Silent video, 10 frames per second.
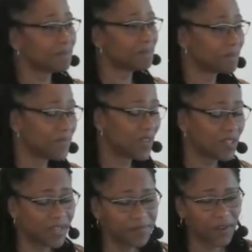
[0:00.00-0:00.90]
A lot
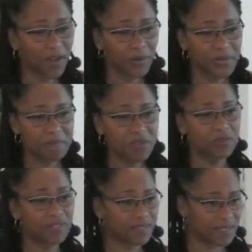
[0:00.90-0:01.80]
of autoimmune
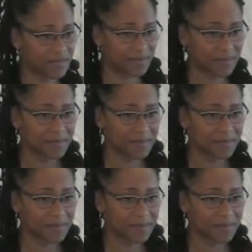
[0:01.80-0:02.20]
diseases.